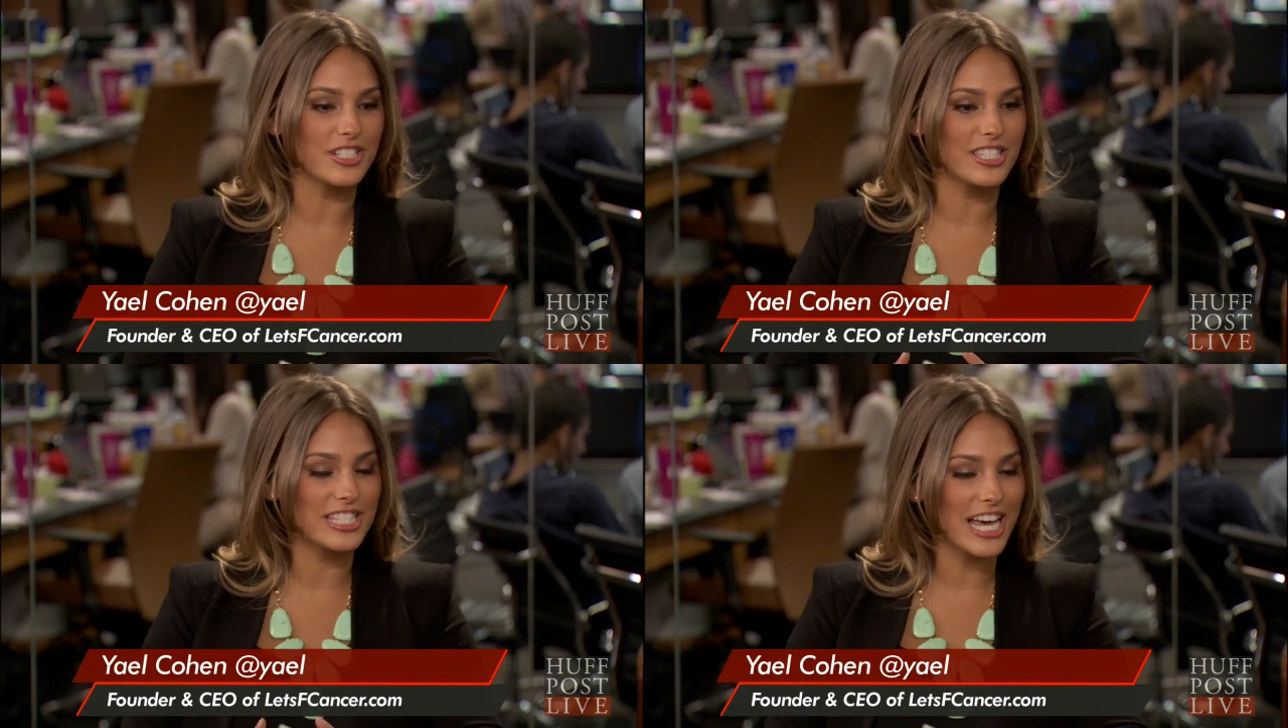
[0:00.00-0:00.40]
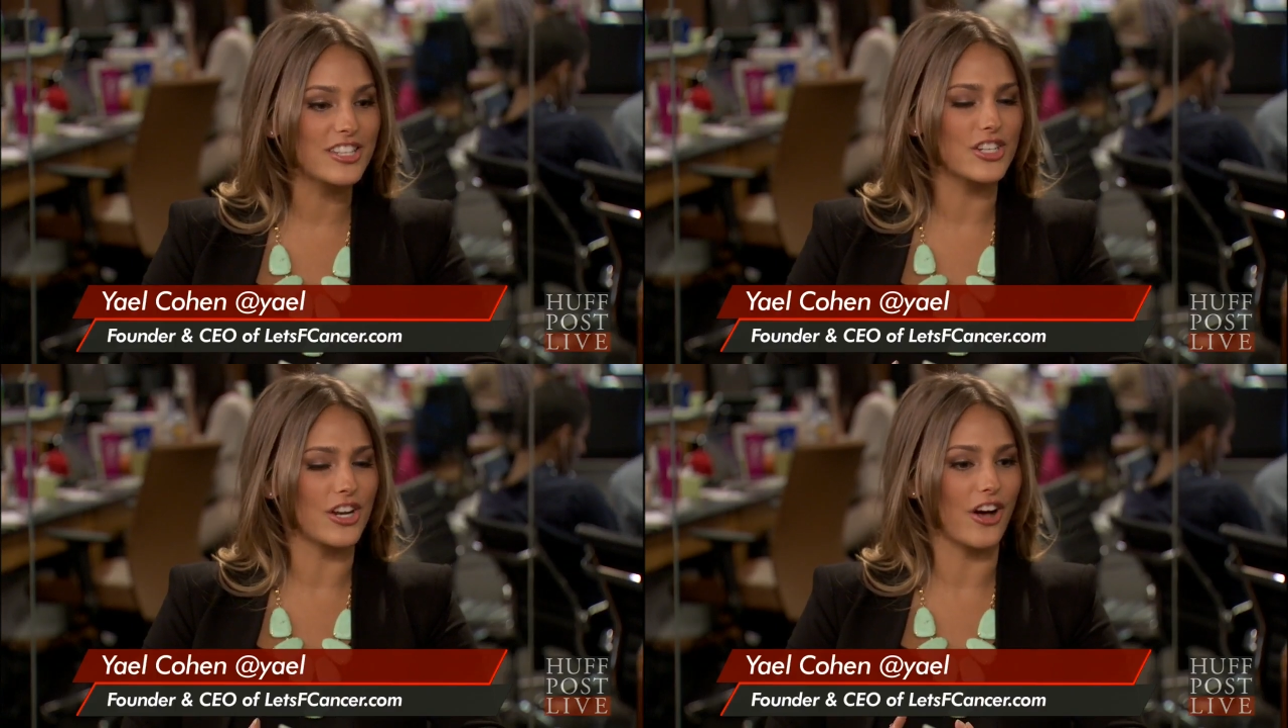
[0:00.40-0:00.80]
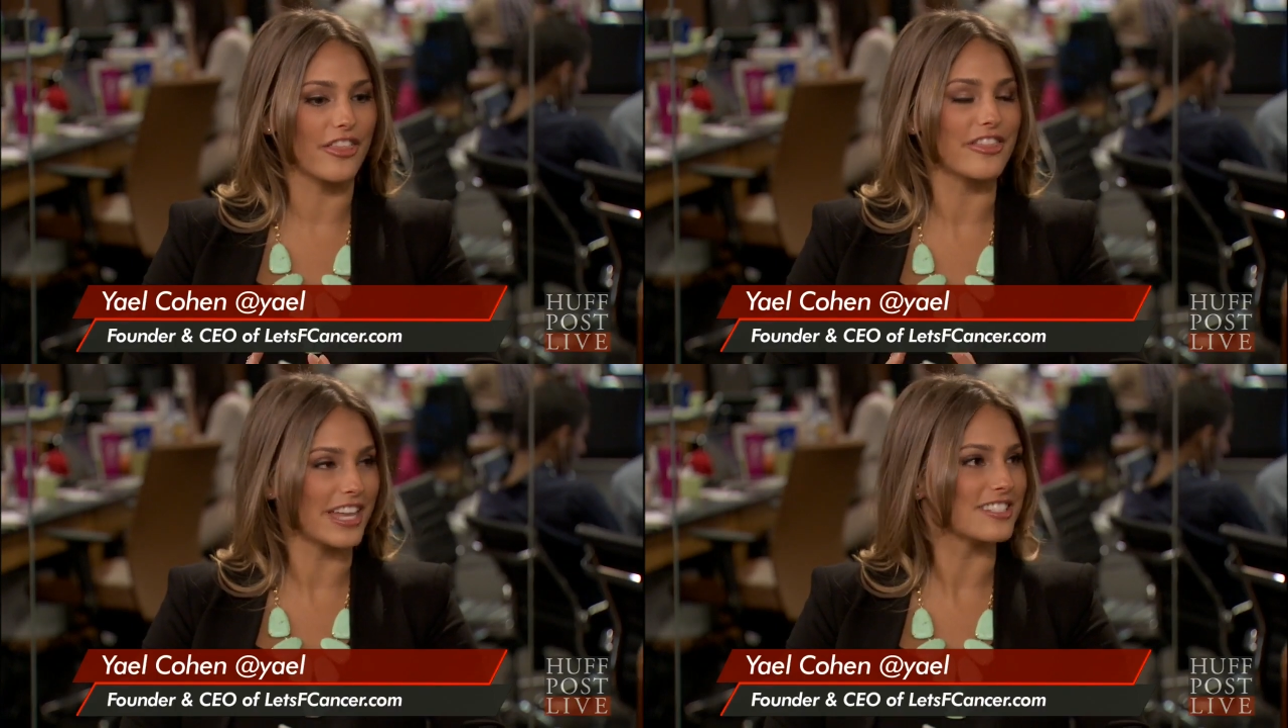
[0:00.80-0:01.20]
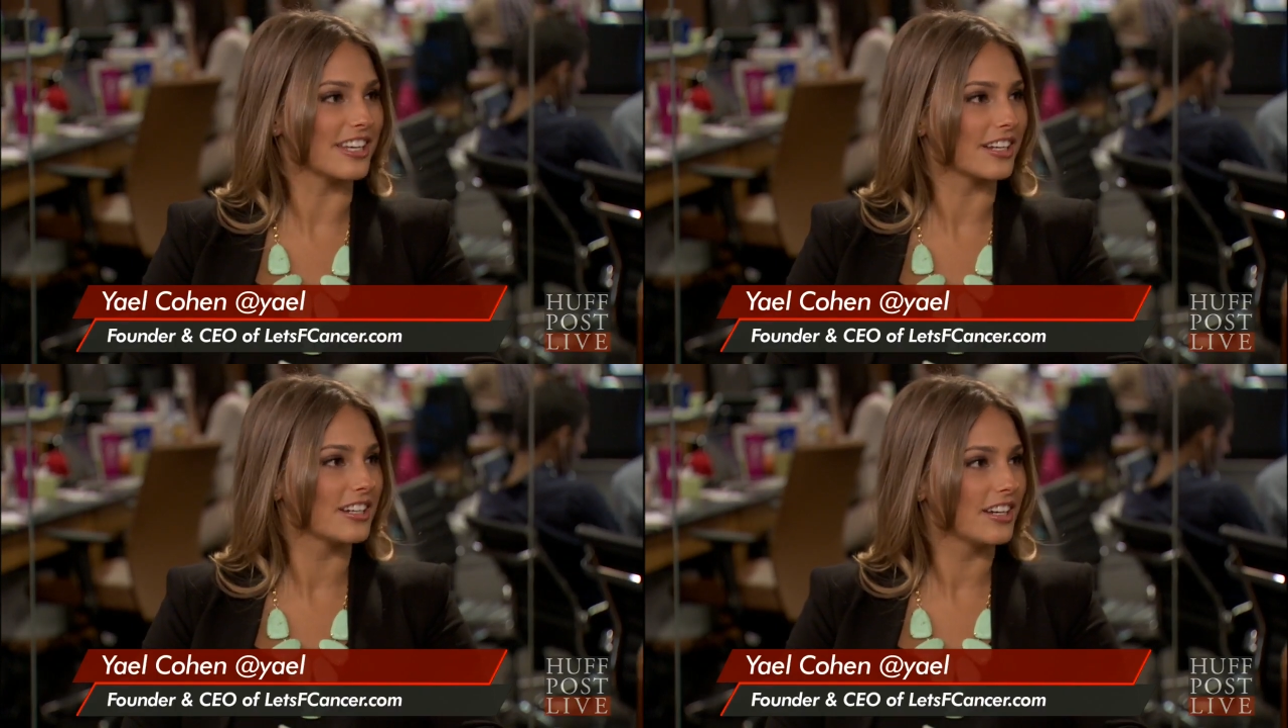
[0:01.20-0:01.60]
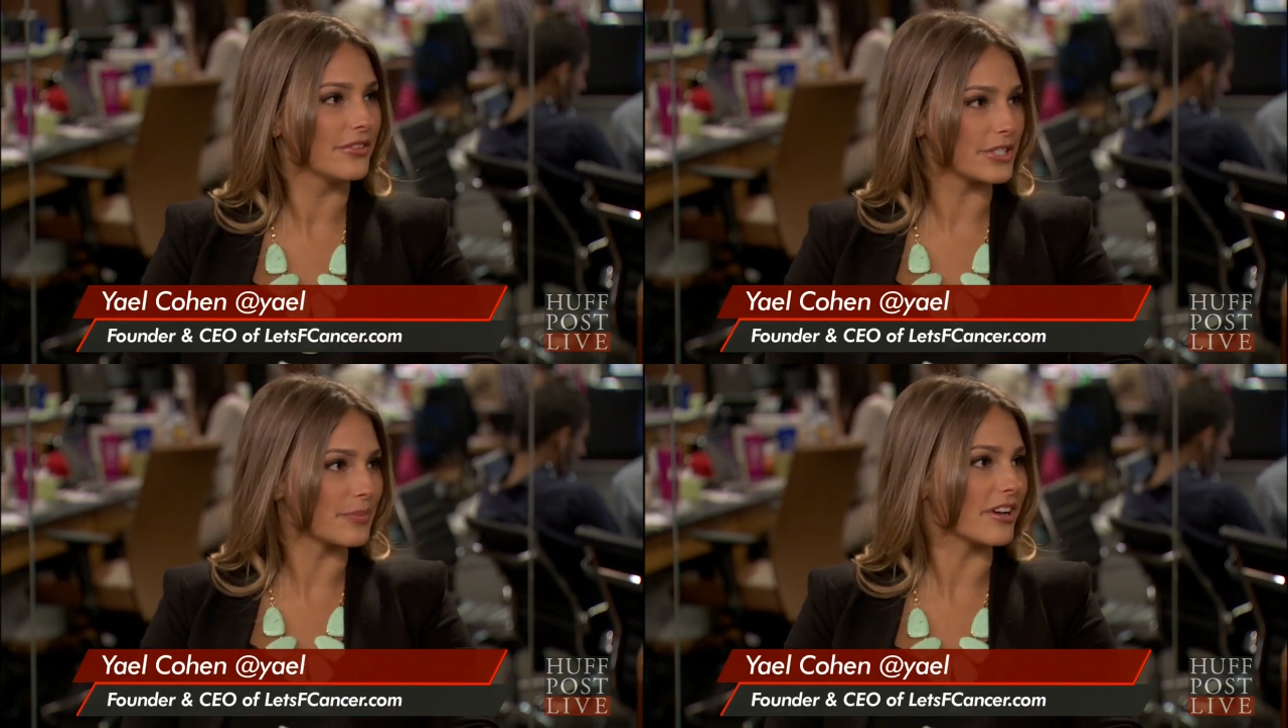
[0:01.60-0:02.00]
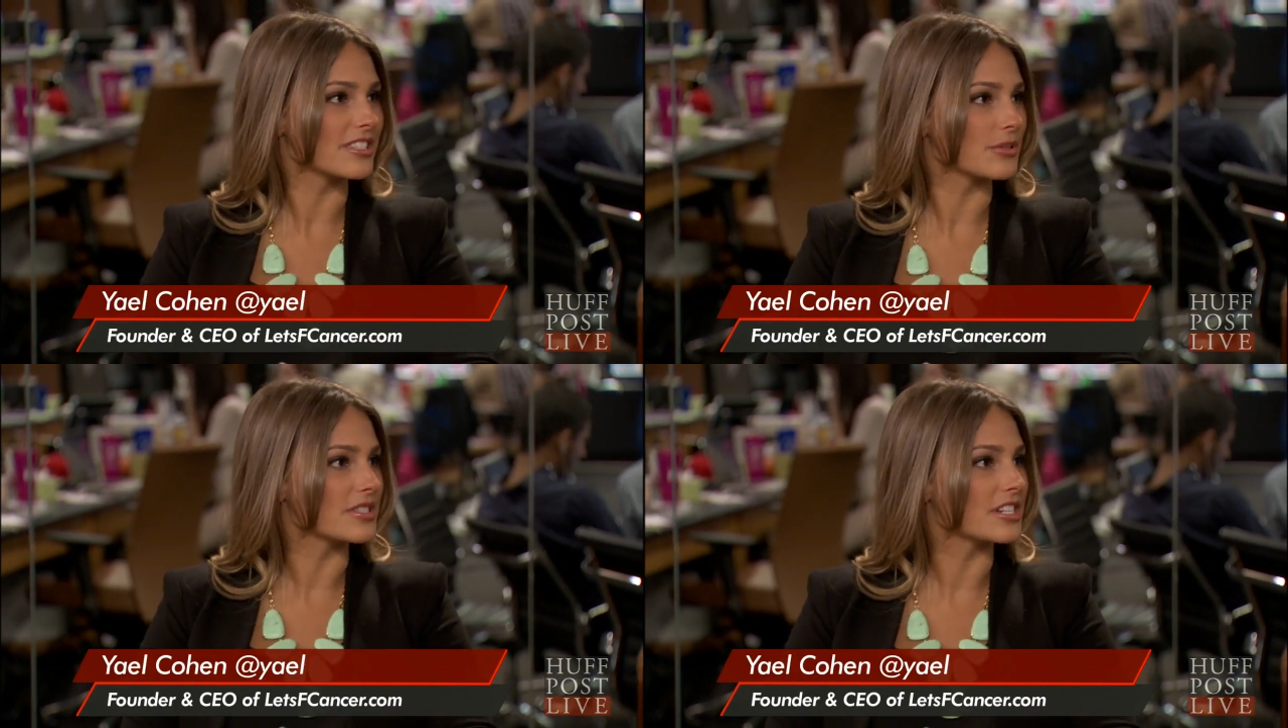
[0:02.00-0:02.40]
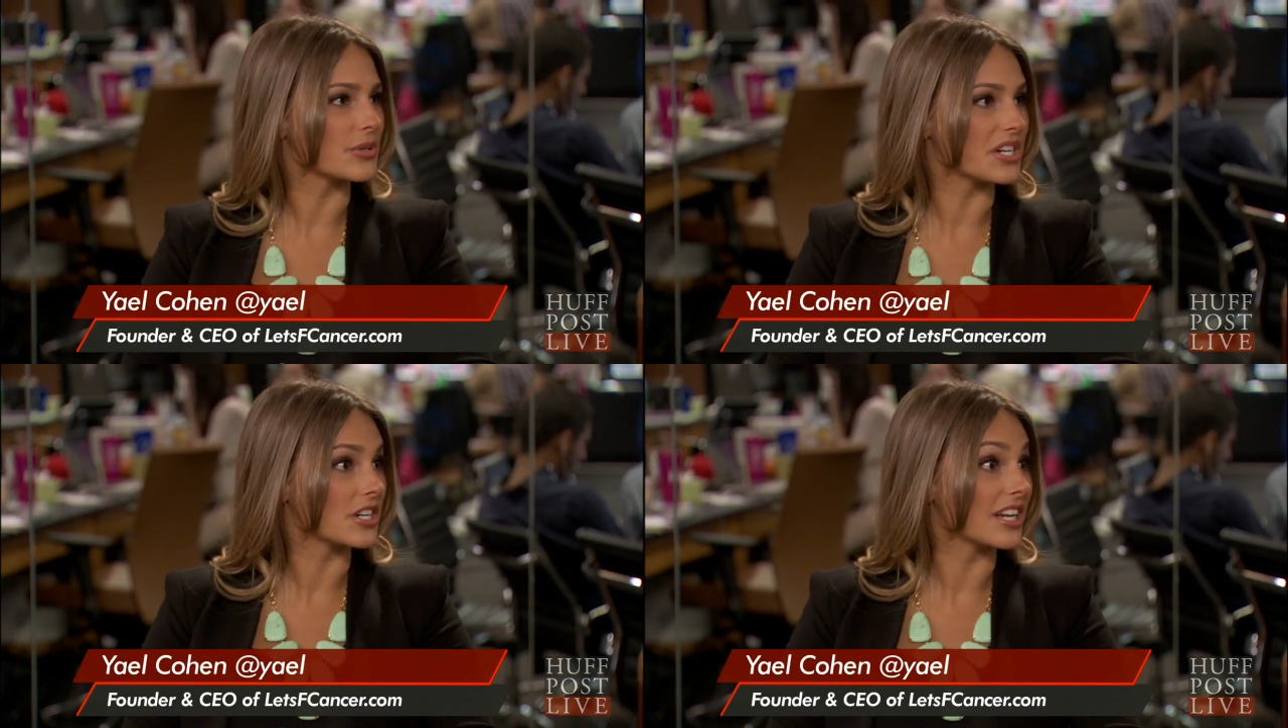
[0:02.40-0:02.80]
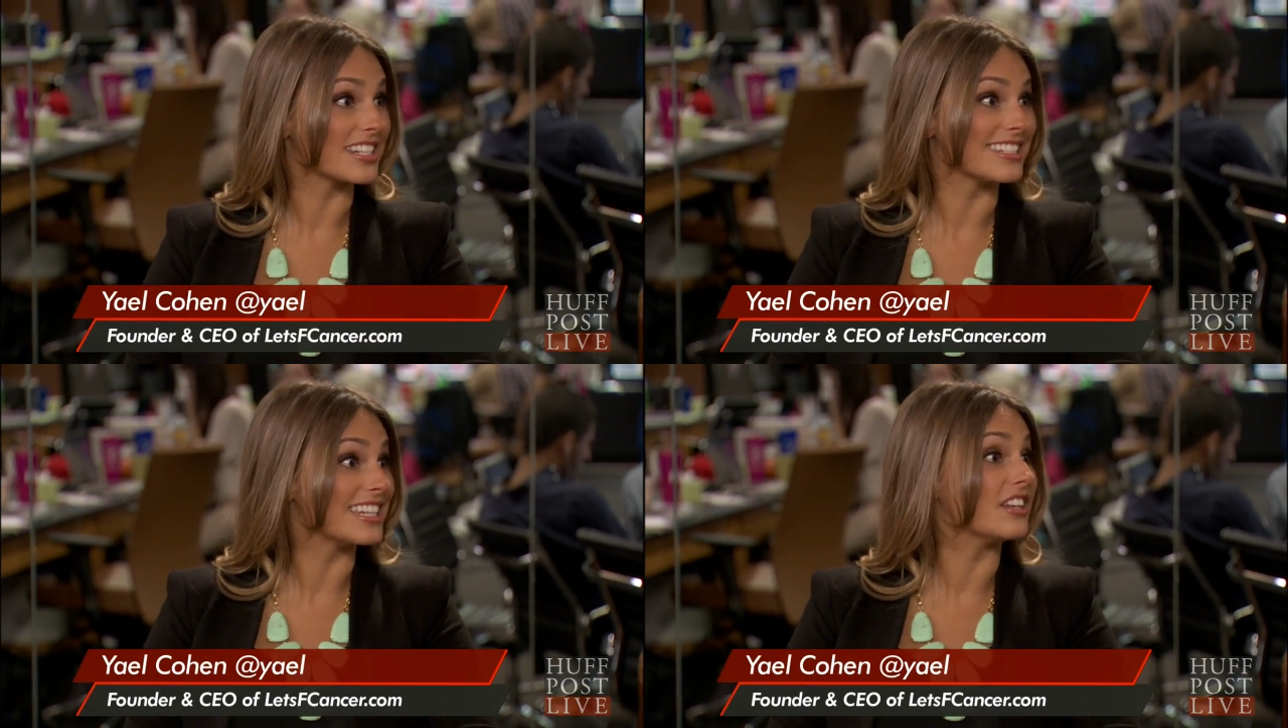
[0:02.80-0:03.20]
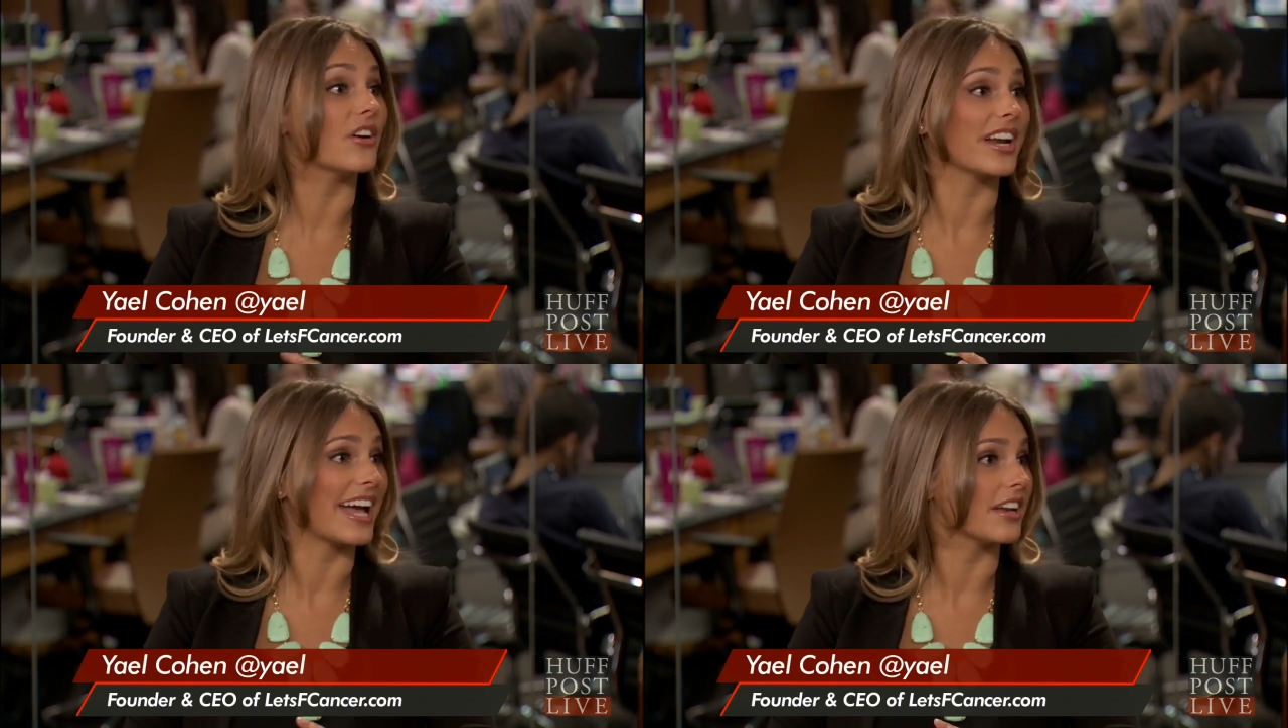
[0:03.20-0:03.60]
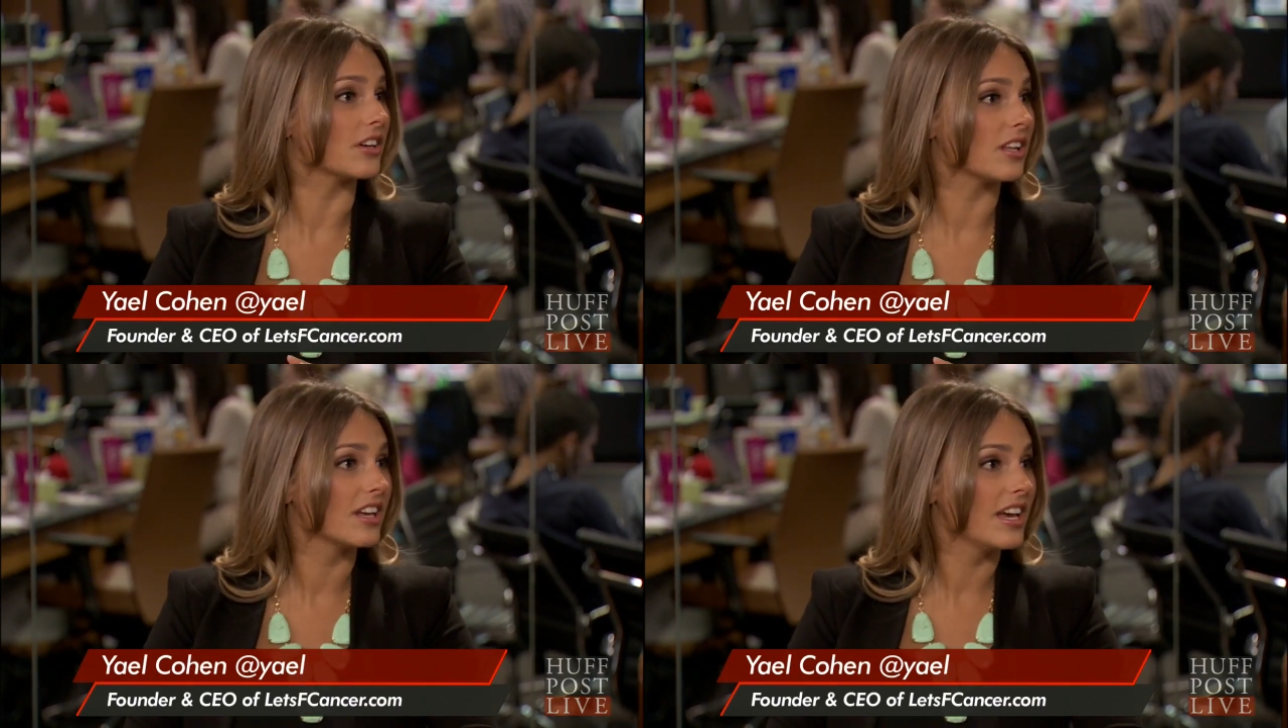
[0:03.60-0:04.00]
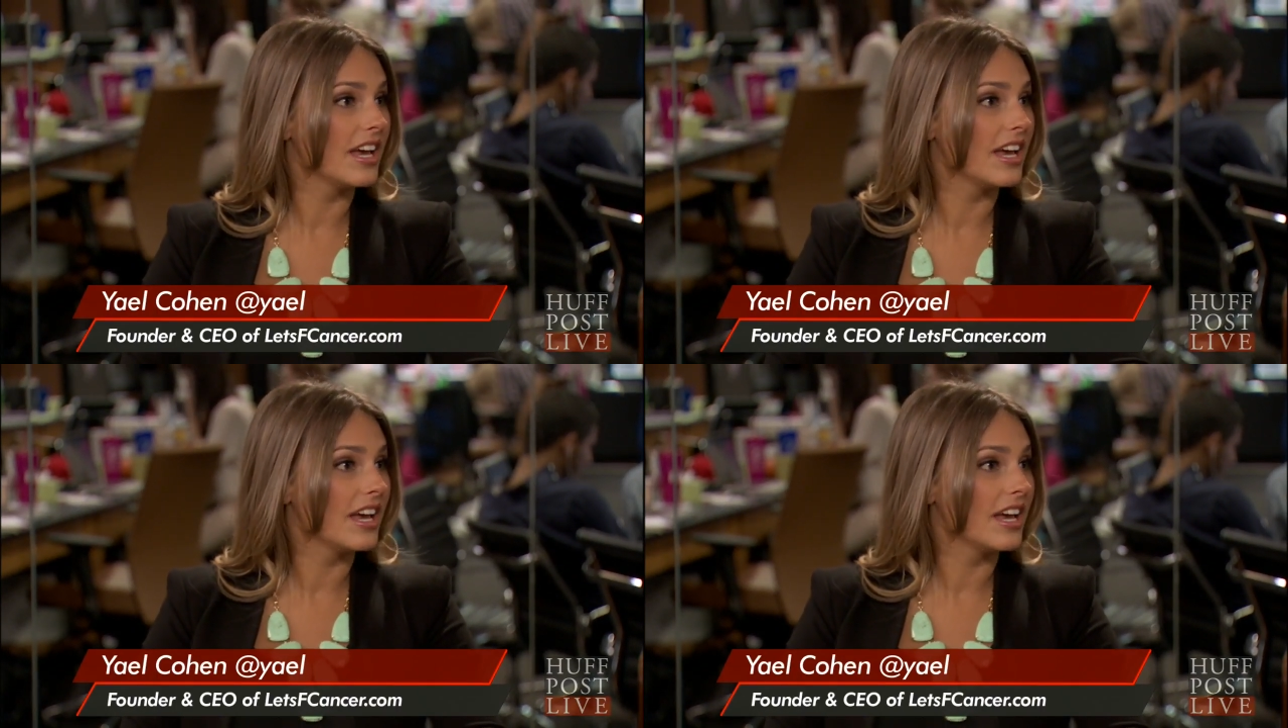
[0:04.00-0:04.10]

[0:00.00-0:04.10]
just such an authentic response to a situation I didn't know how to handle.